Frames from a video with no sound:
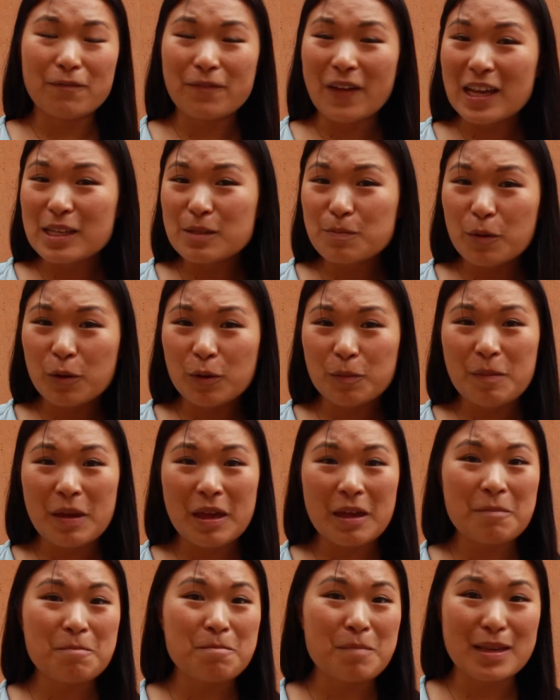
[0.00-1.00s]
Facebook
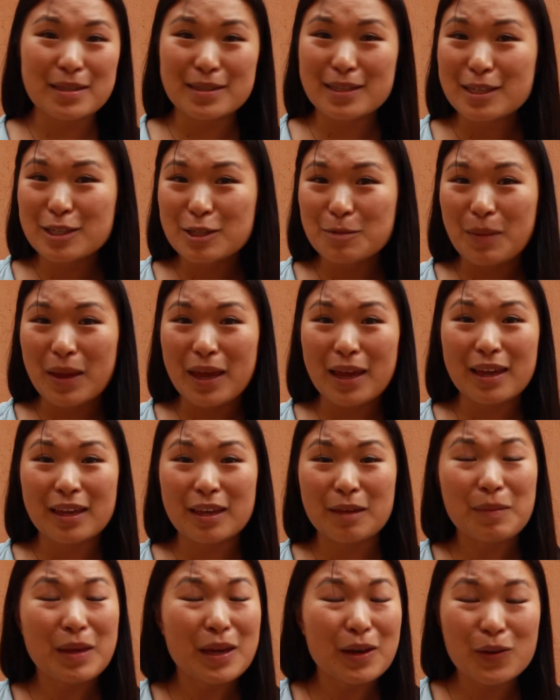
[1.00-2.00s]
me, message me,
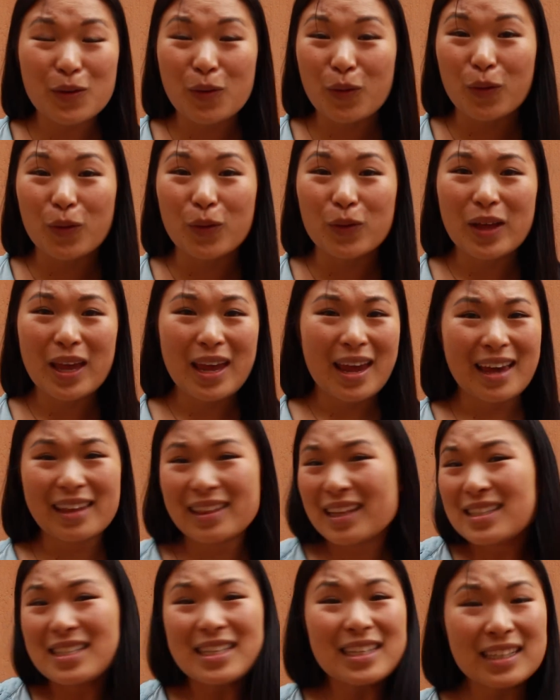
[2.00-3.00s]
give me a call,
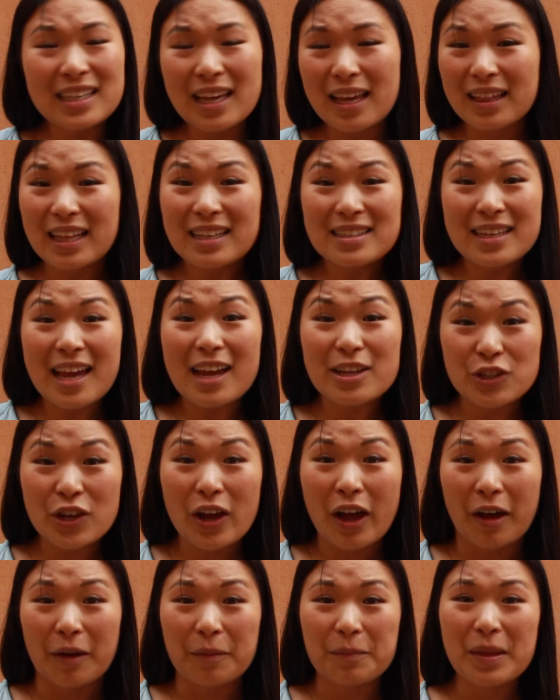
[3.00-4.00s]
and let's catch
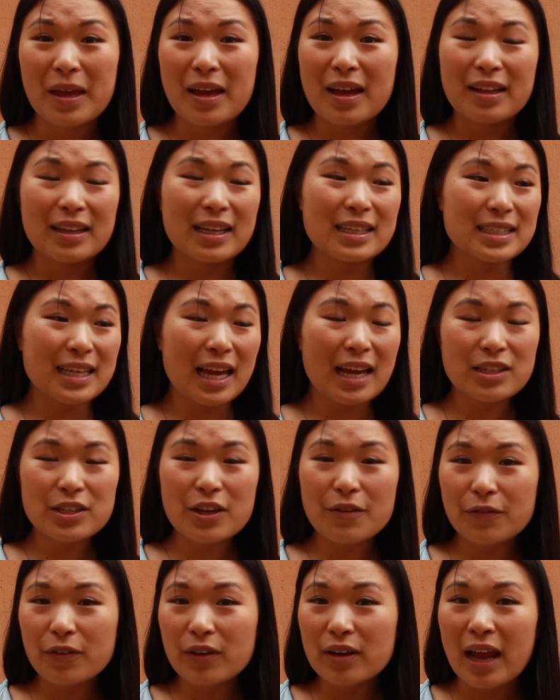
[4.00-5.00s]
up. Let's
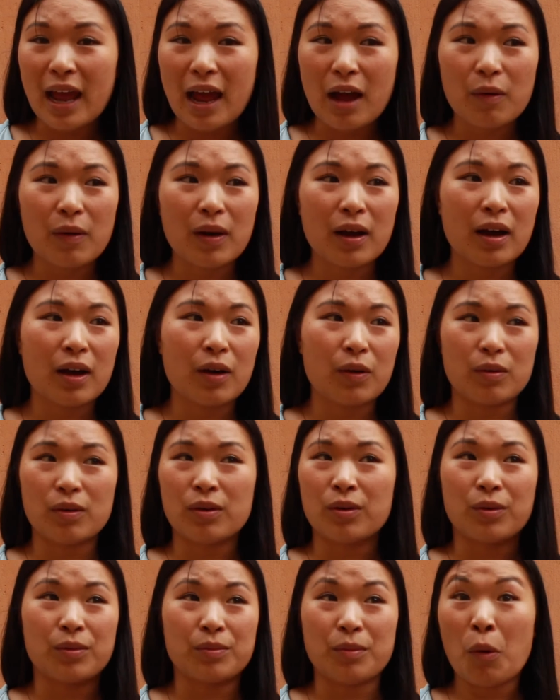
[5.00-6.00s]
catch up for an hour
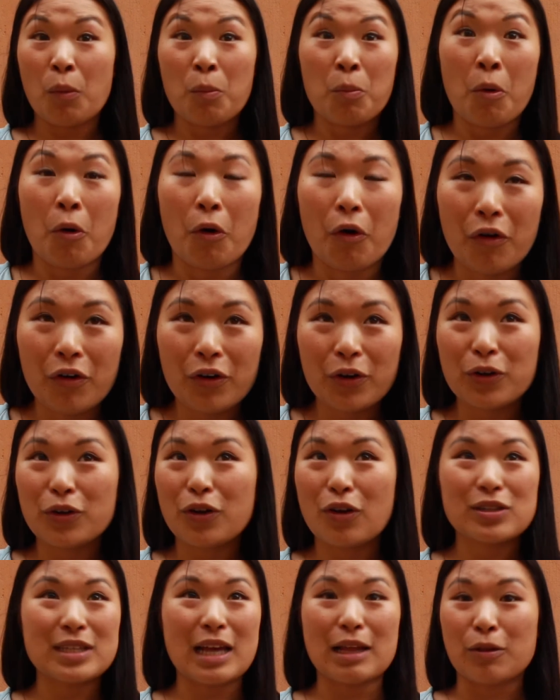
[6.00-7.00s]
or more. Who
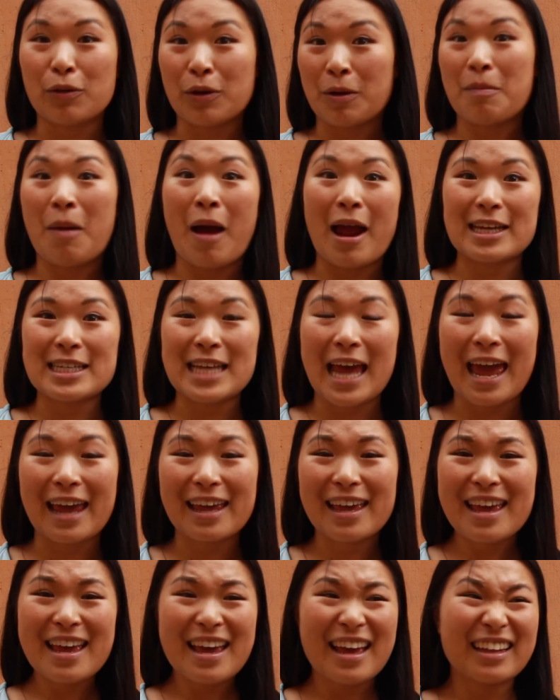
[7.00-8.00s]
knows how long it might
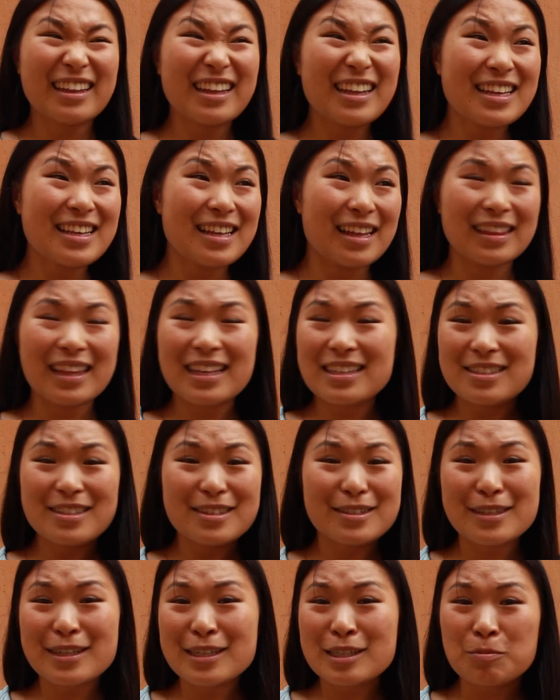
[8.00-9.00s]
take. Let's
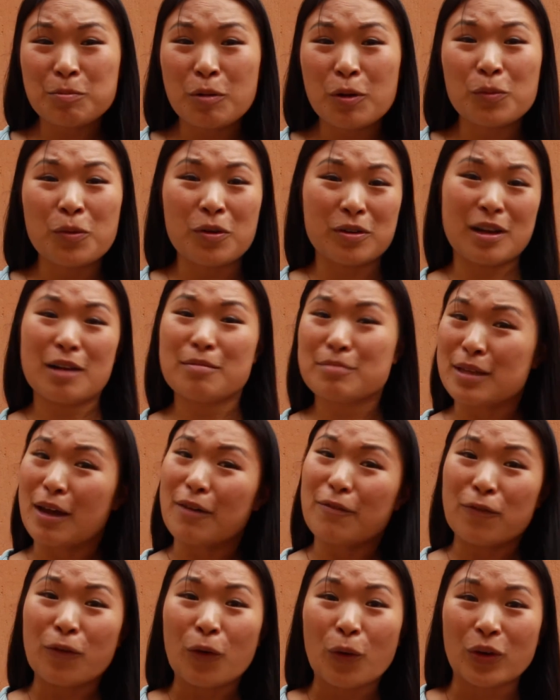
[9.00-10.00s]
just explore what comes
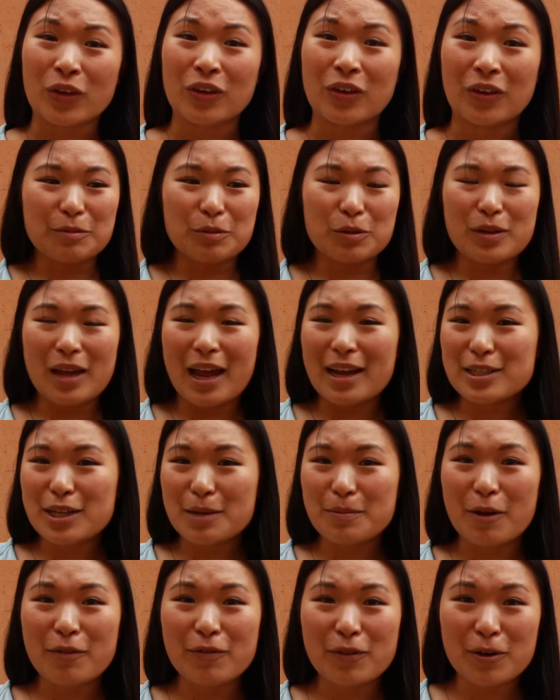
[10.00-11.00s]
up for you. We'll catch
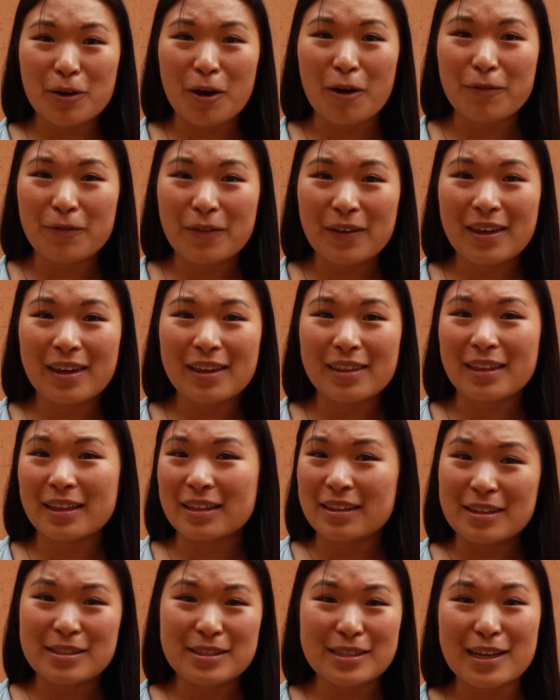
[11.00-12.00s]
up over a coffee.
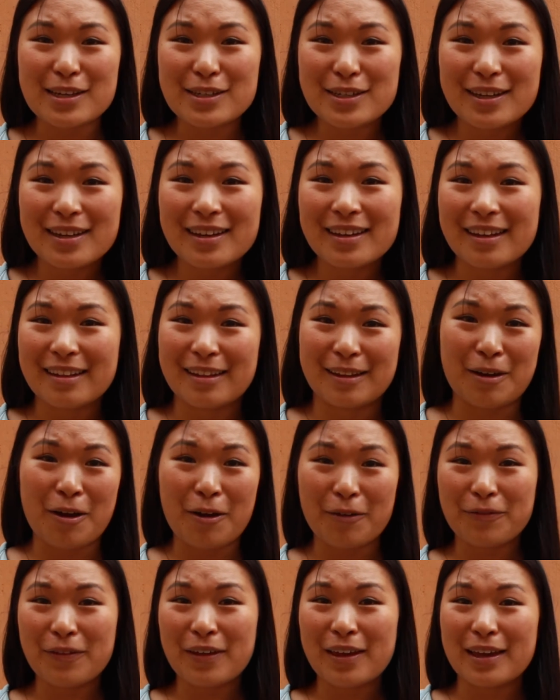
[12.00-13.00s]
The
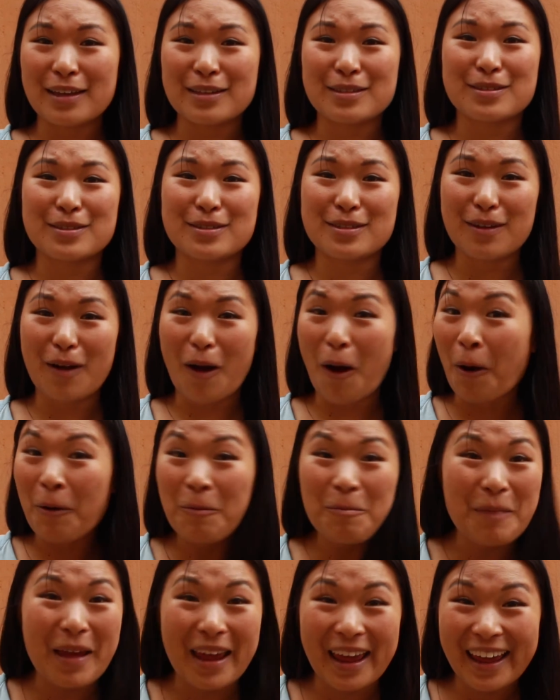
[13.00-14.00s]
coffee is
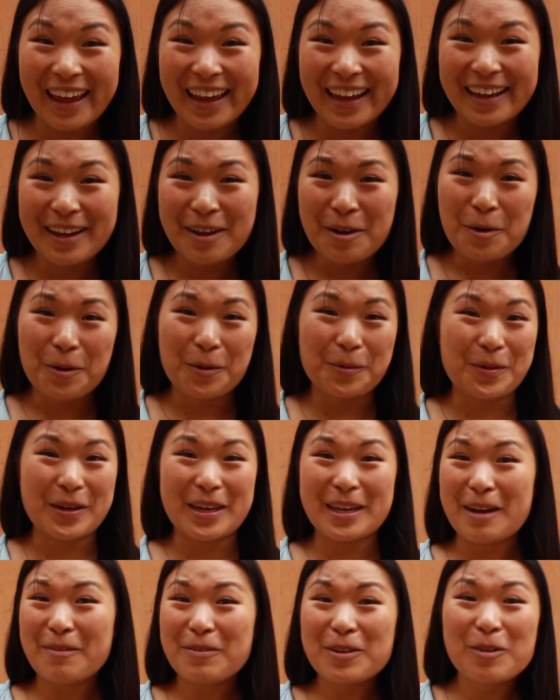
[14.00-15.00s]
on me, or
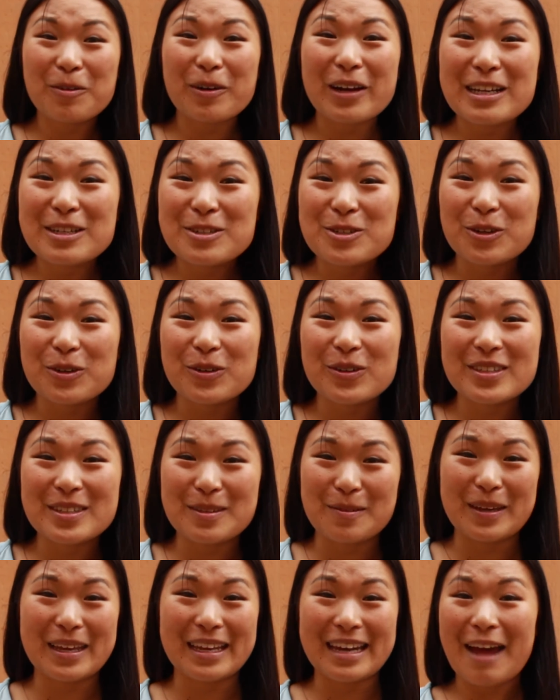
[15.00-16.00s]
we can have a green
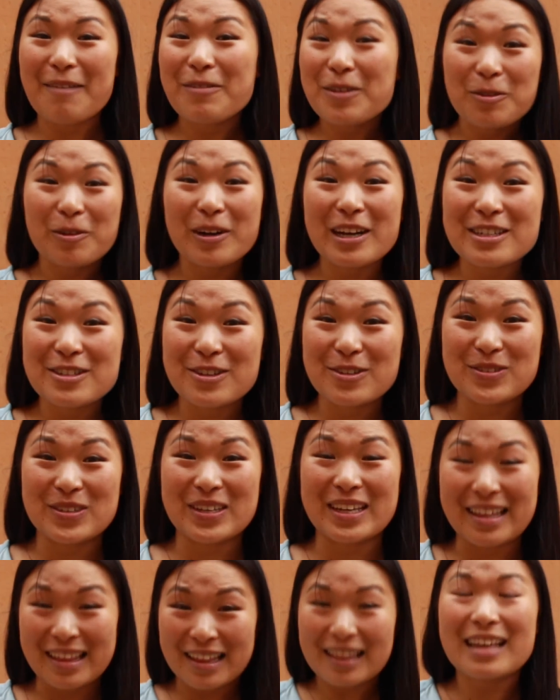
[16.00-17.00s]
juice. We can have a green juice
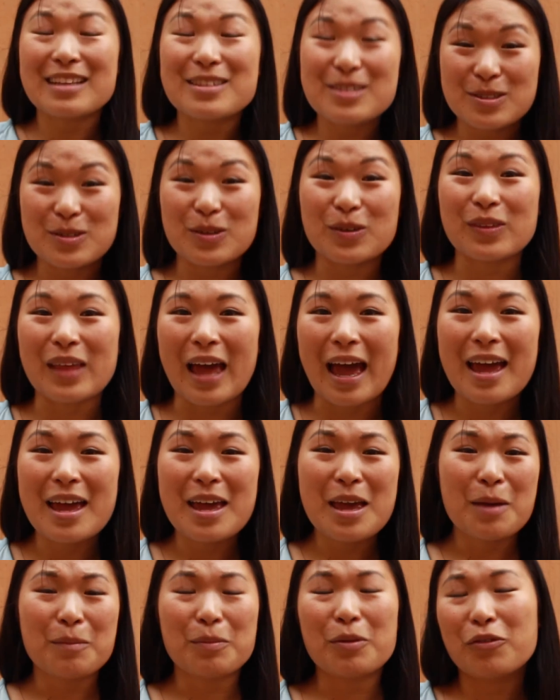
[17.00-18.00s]
together. Let's do that.
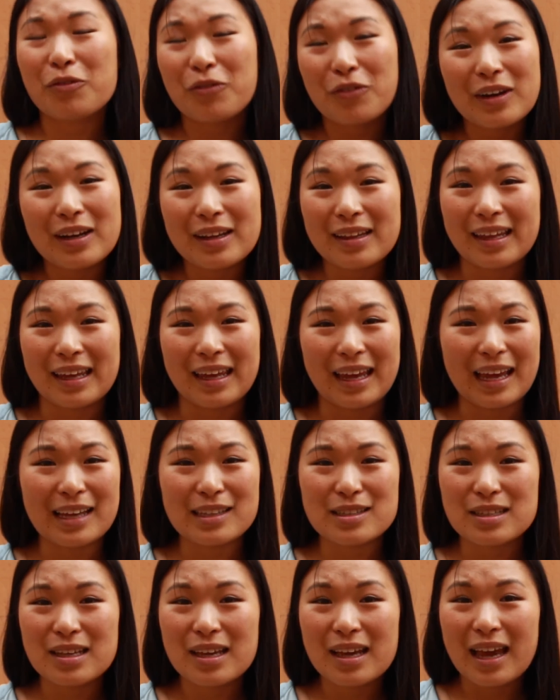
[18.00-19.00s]
But really,
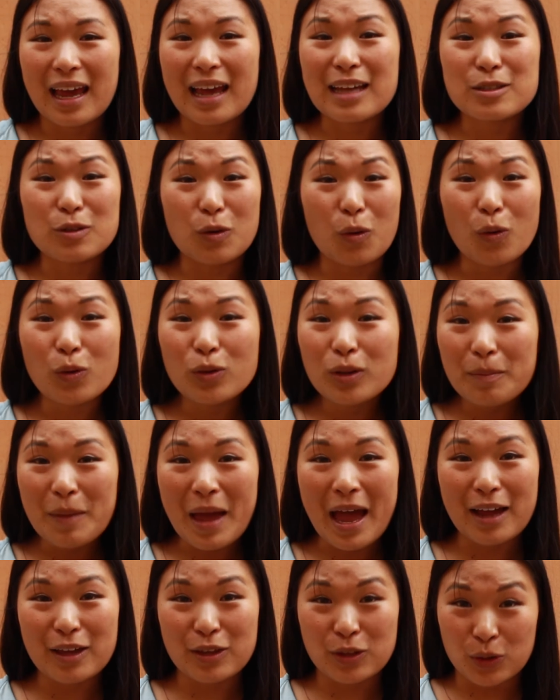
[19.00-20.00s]
it's all
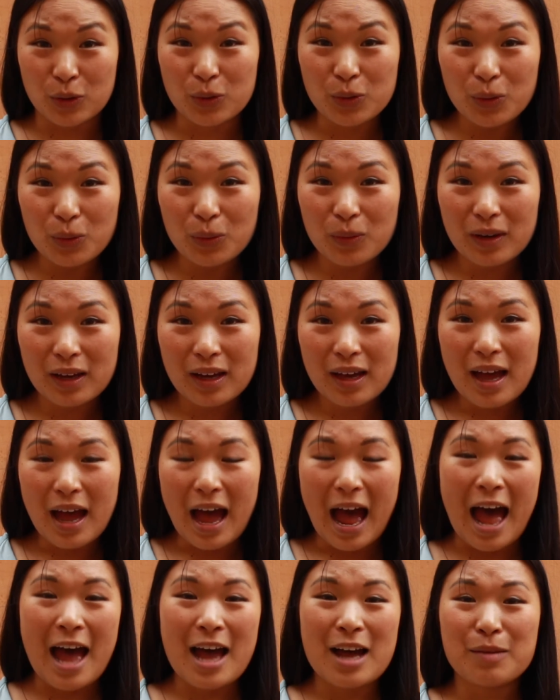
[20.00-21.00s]
about you,
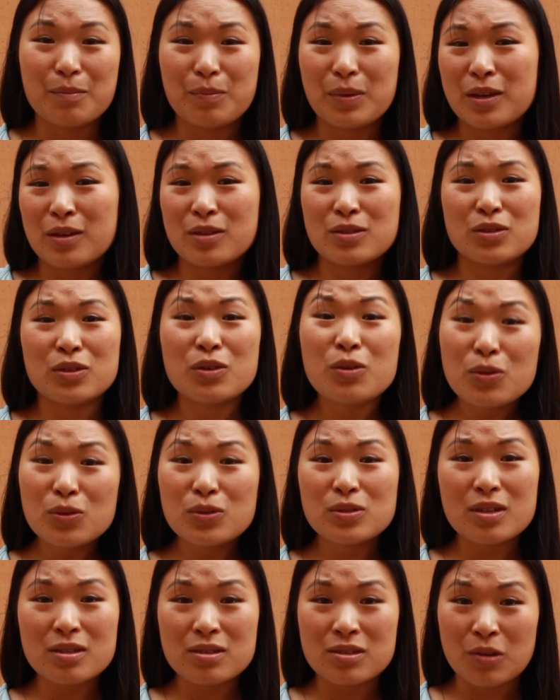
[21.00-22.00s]
because
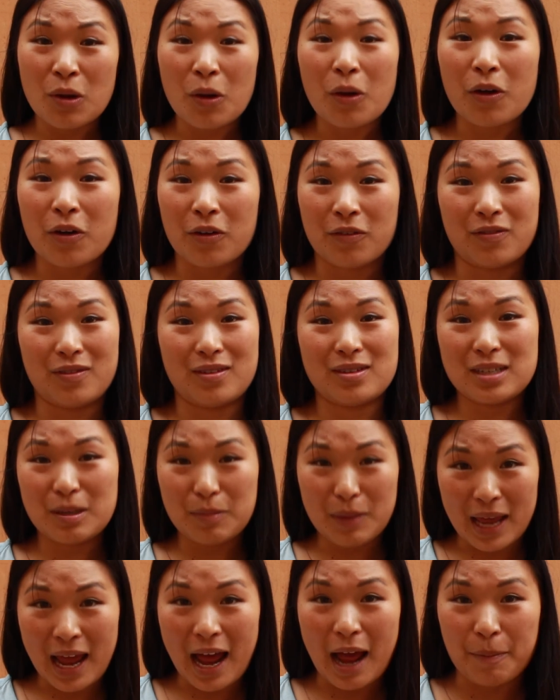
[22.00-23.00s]
you deserve
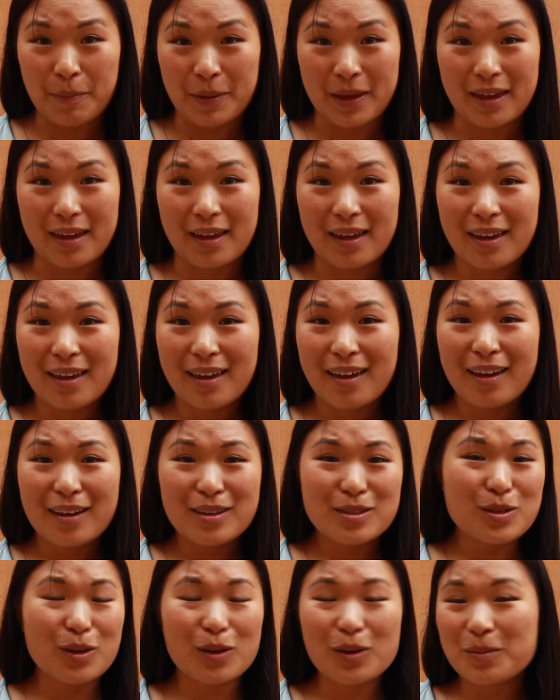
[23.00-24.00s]
to be happy.
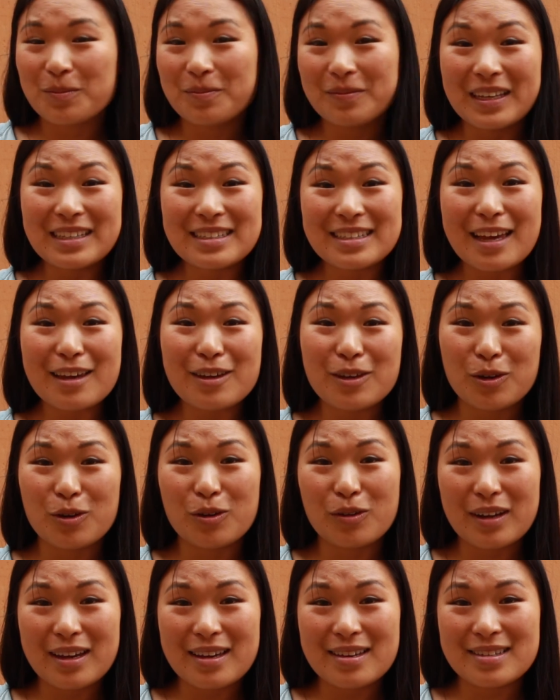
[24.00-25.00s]
So let's get
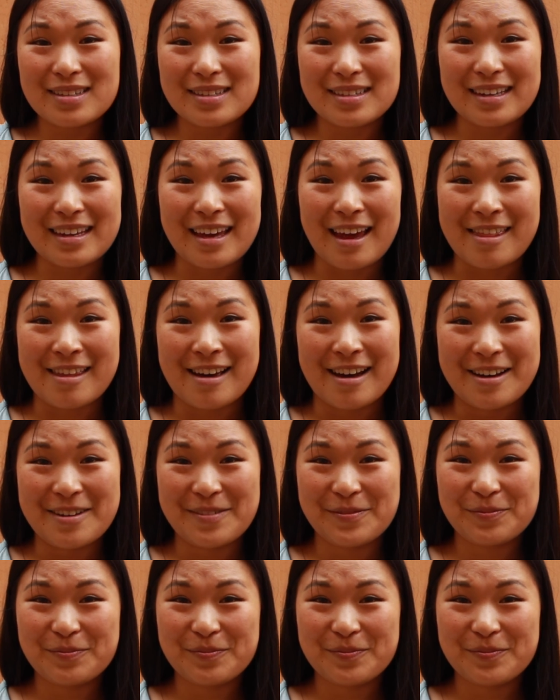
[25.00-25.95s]
curious together.